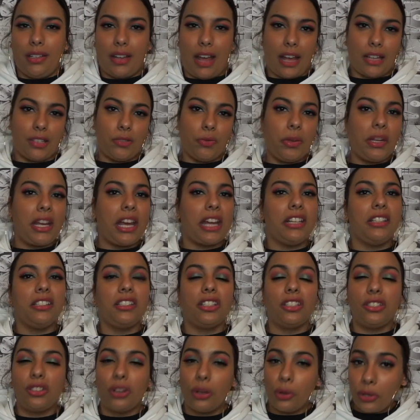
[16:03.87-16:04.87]
as we get
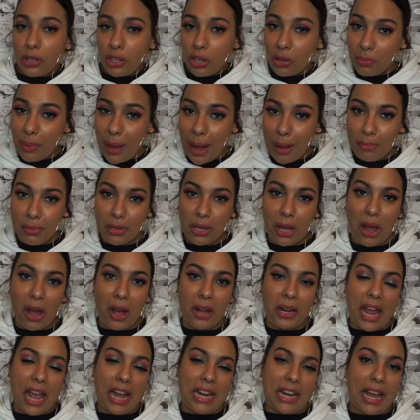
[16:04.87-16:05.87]
into Tokyo
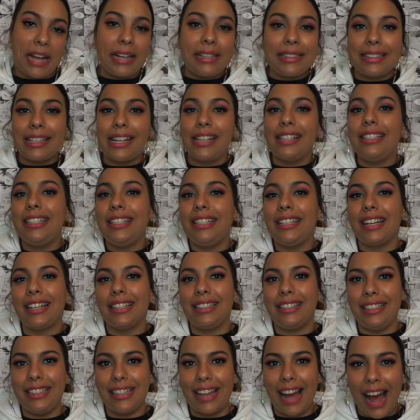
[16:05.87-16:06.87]
Babylon and
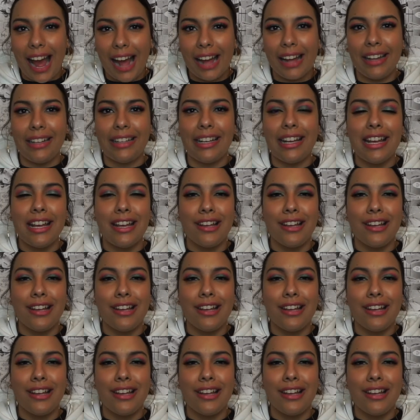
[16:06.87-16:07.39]
X-1999.